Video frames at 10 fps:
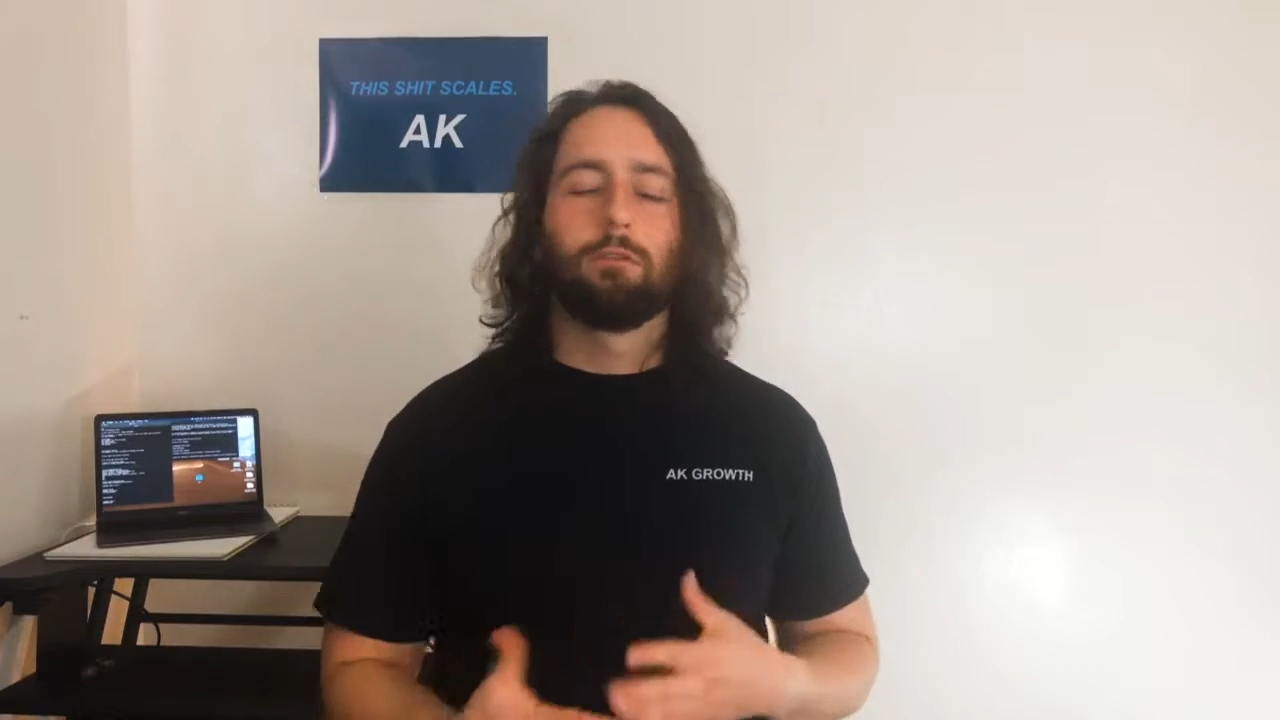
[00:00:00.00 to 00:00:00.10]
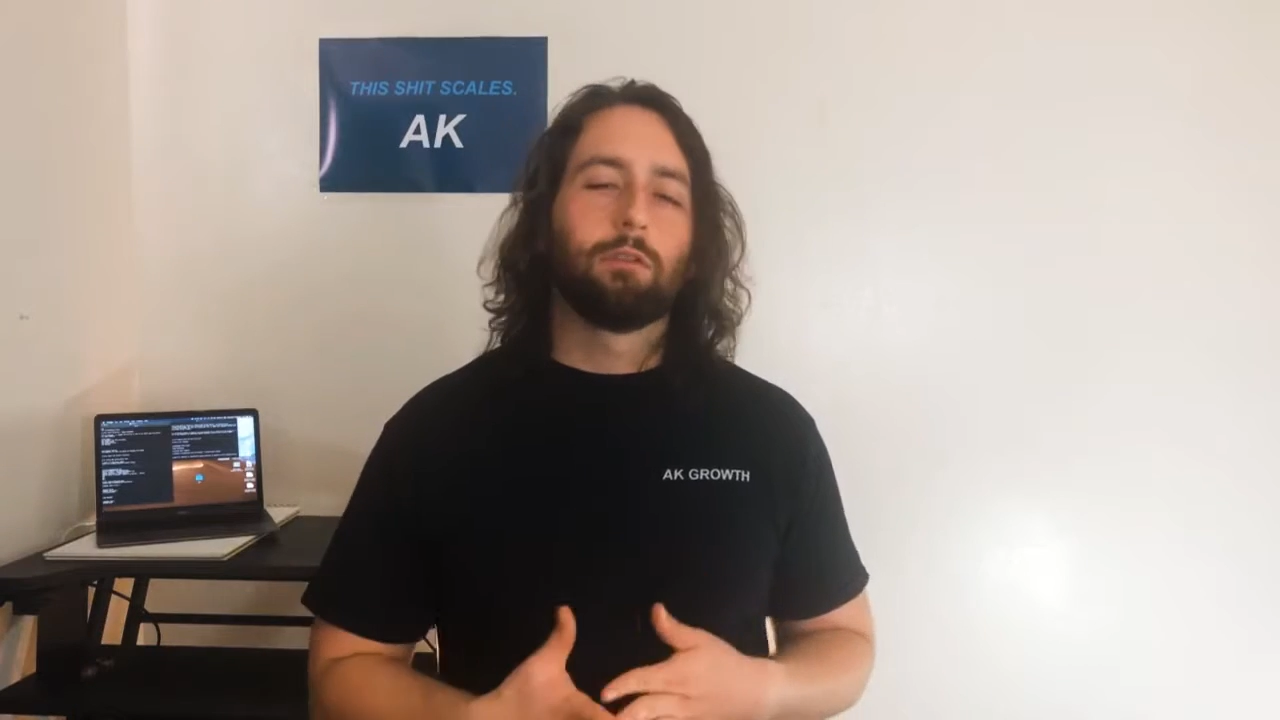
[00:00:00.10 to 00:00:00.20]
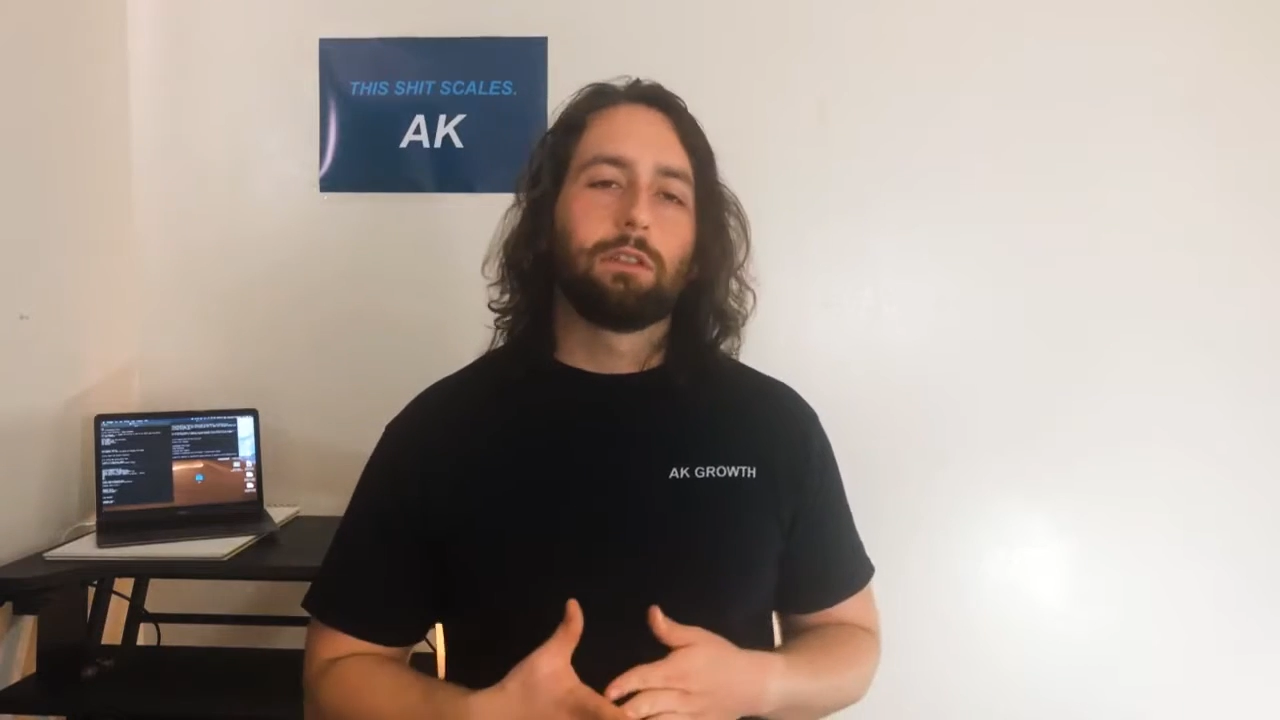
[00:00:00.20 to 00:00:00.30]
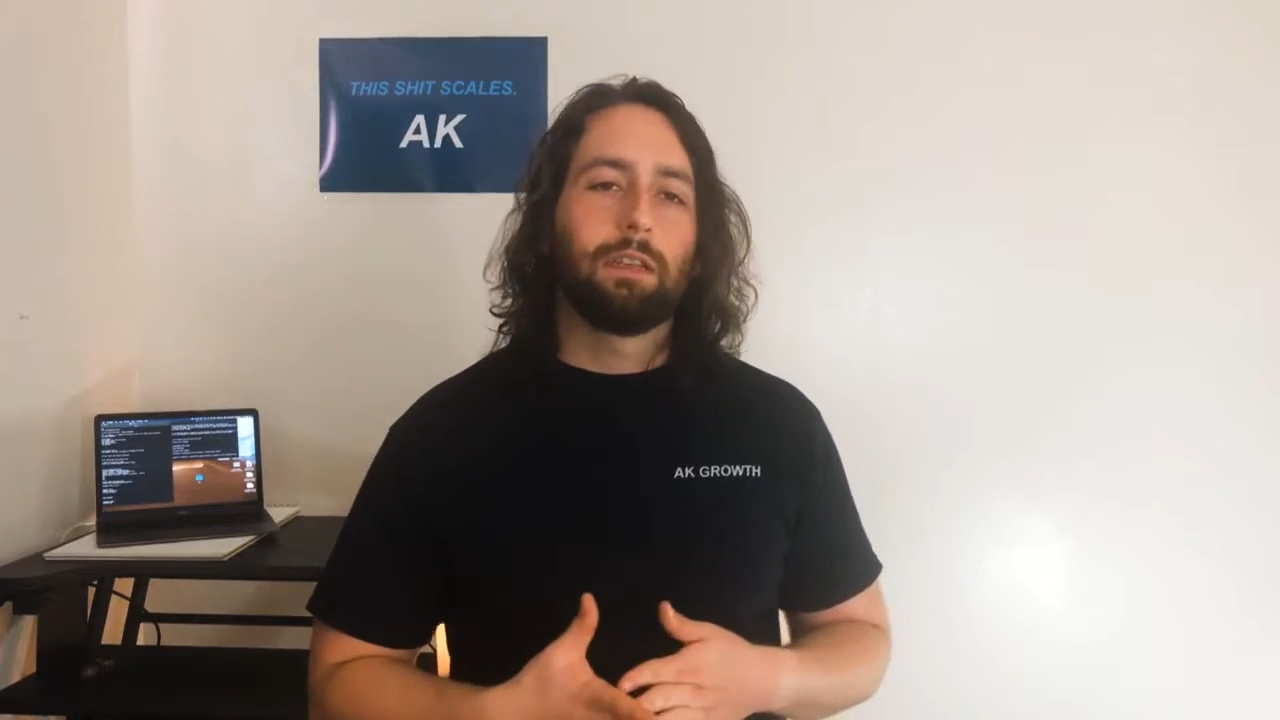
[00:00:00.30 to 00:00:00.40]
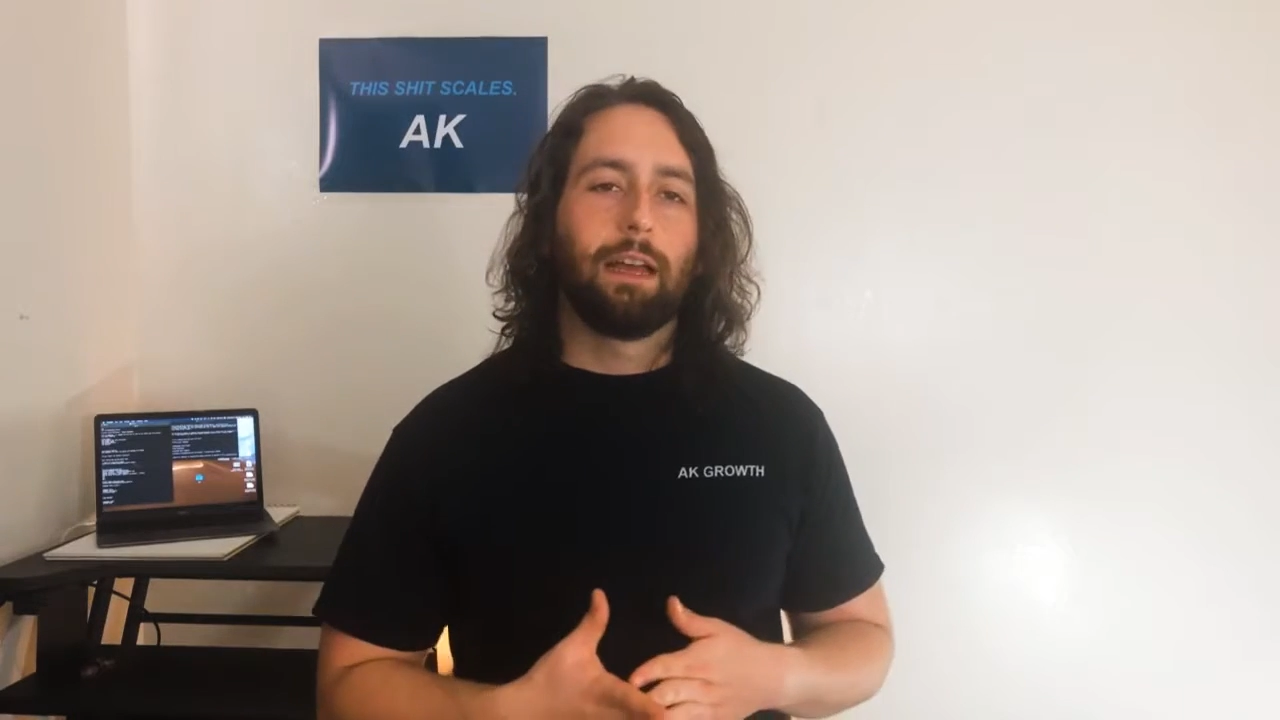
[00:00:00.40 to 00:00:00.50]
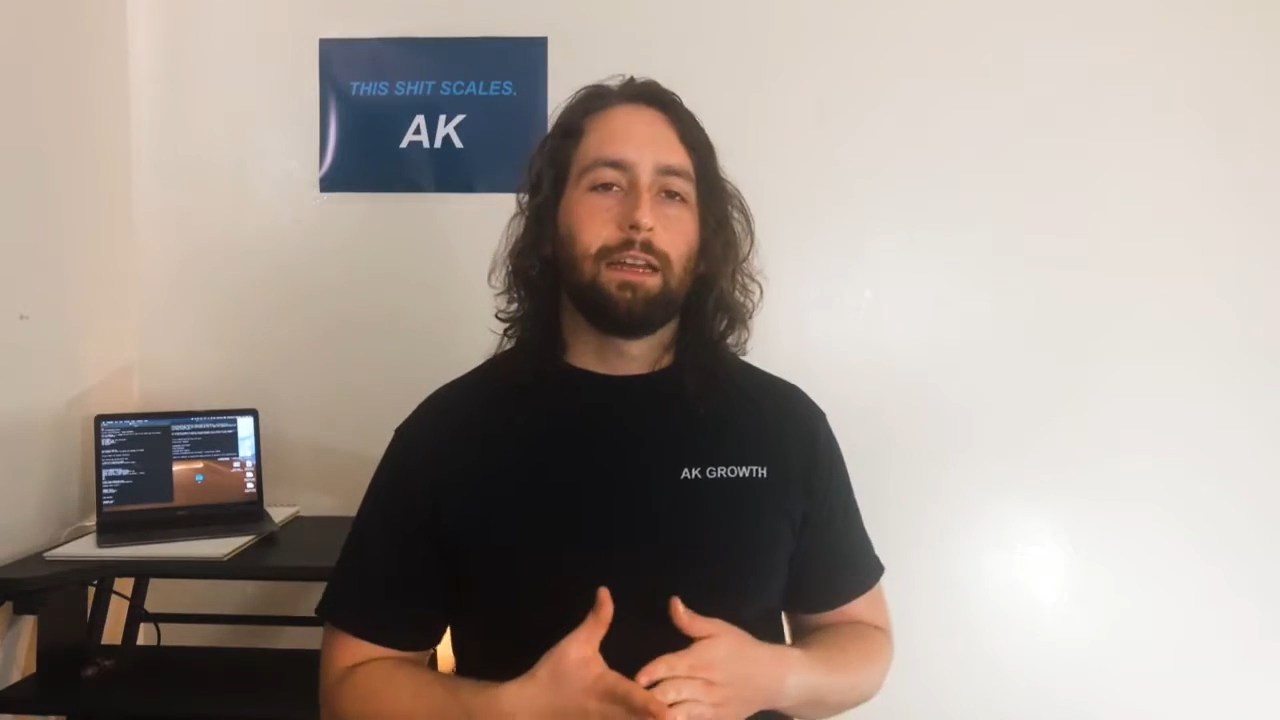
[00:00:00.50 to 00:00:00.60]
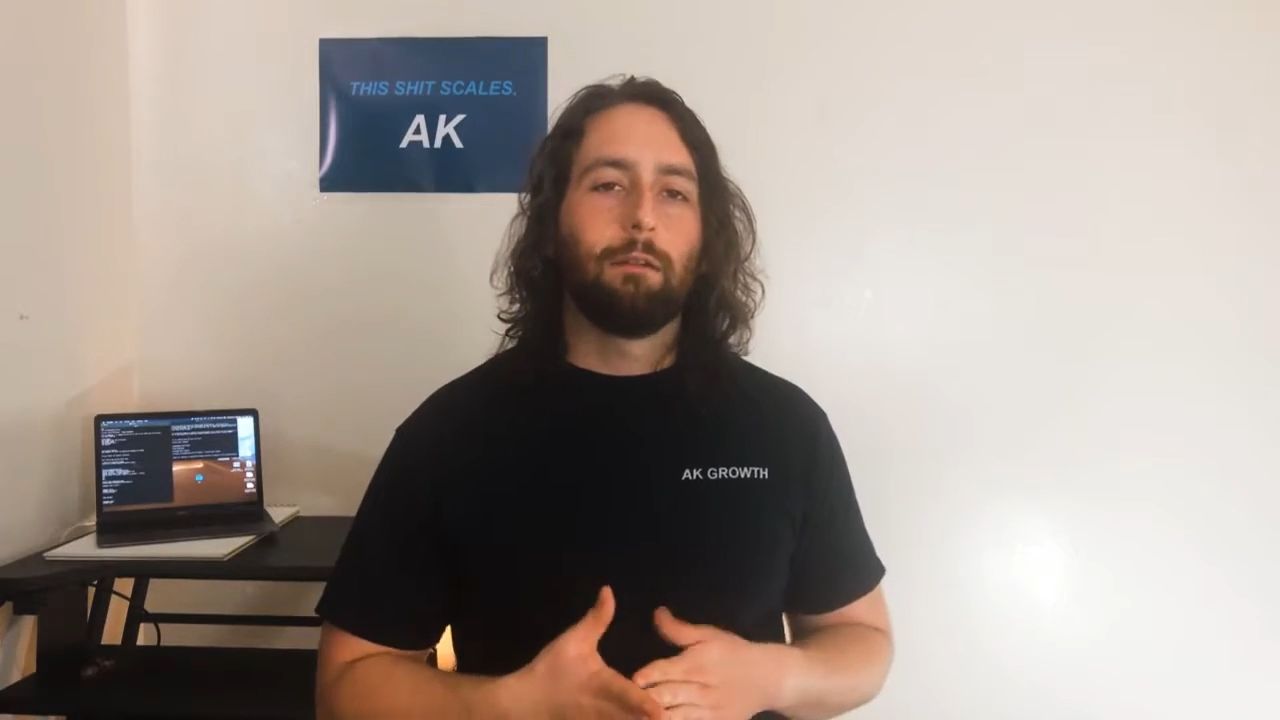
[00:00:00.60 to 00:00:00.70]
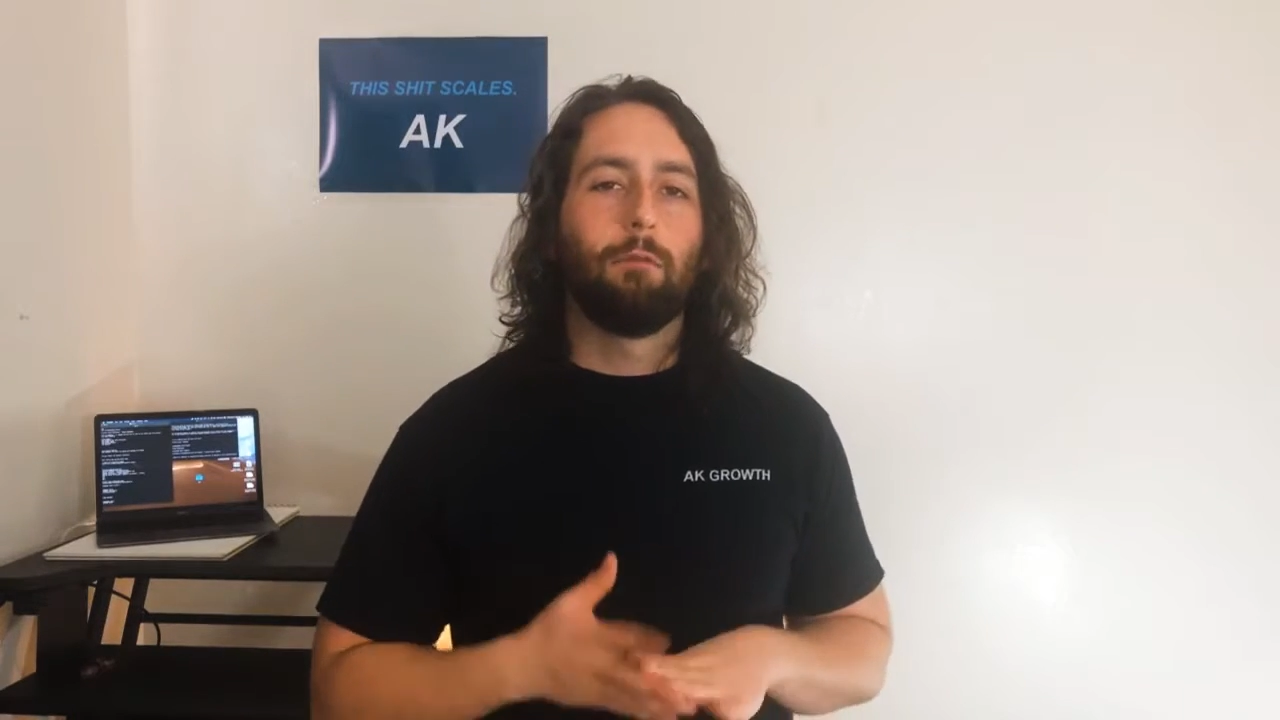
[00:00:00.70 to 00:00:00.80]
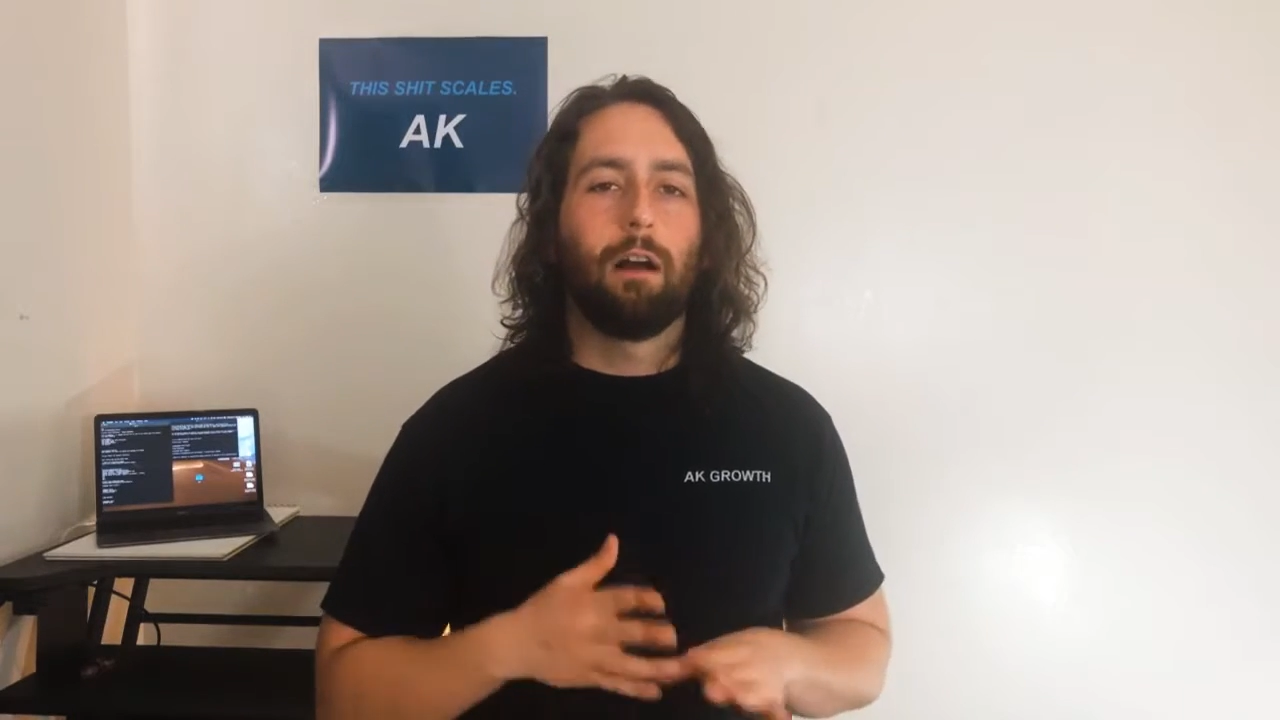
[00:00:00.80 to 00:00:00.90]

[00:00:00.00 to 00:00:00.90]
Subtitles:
on your site